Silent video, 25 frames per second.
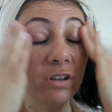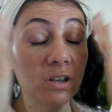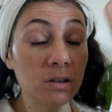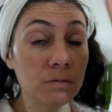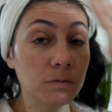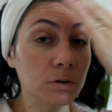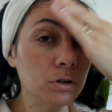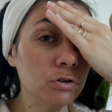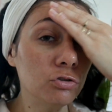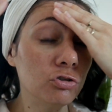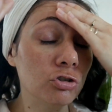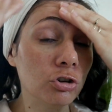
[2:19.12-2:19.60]

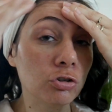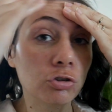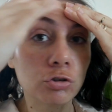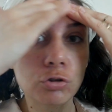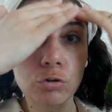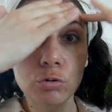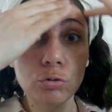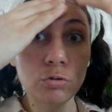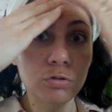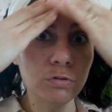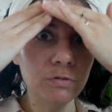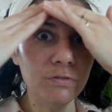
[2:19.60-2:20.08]
even just
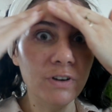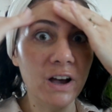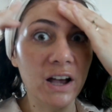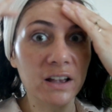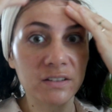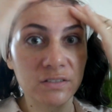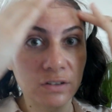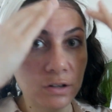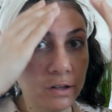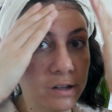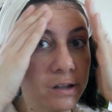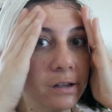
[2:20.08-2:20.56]
use
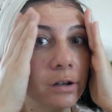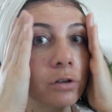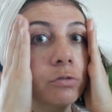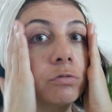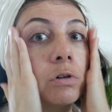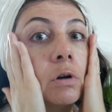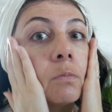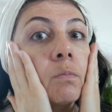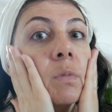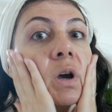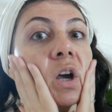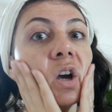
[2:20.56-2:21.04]
Vaseline
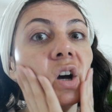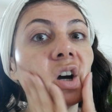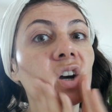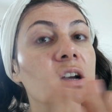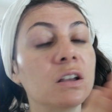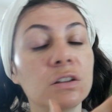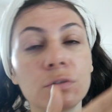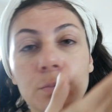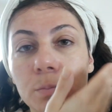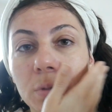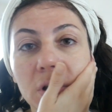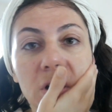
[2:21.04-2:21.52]
around my
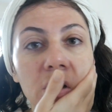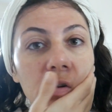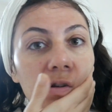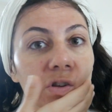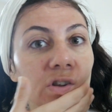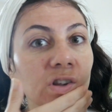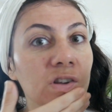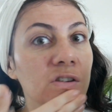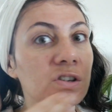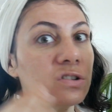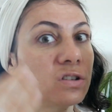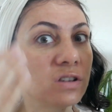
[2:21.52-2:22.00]
eyes
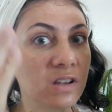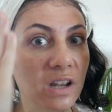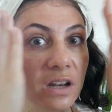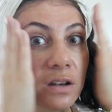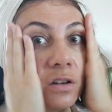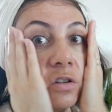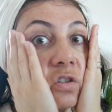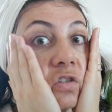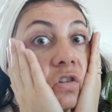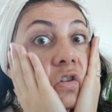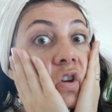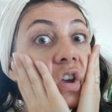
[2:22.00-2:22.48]
because it
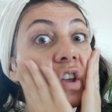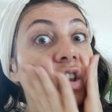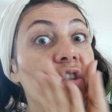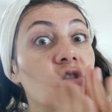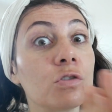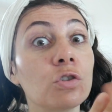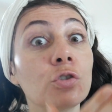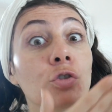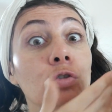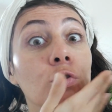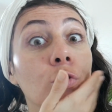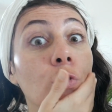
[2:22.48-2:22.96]
tends to get
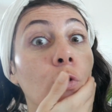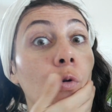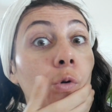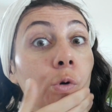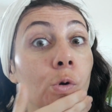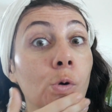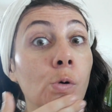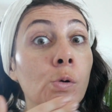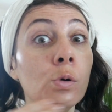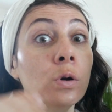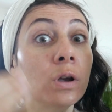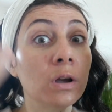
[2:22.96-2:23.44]

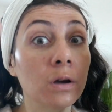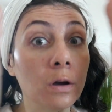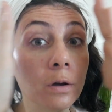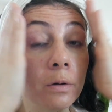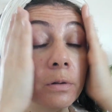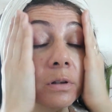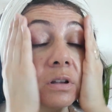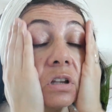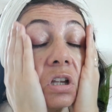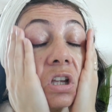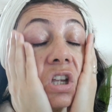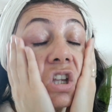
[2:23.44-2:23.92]
so
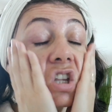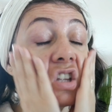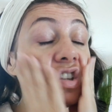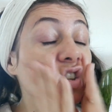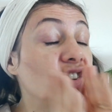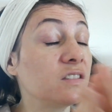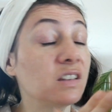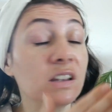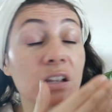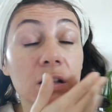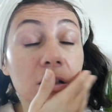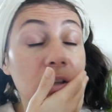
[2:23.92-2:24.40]

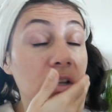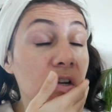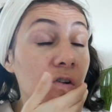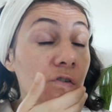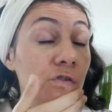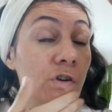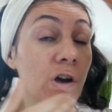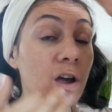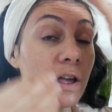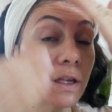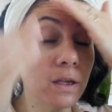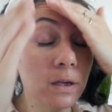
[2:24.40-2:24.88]
insanely
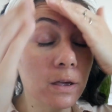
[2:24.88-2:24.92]
dry.